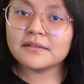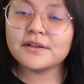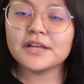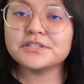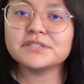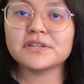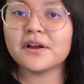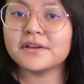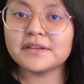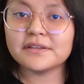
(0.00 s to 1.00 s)
They're not just
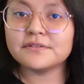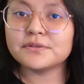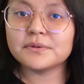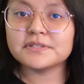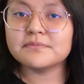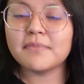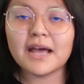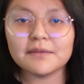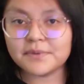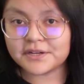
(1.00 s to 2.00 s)
targeted towards
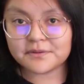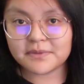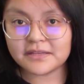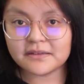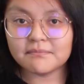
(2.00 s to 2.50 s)
my betterment.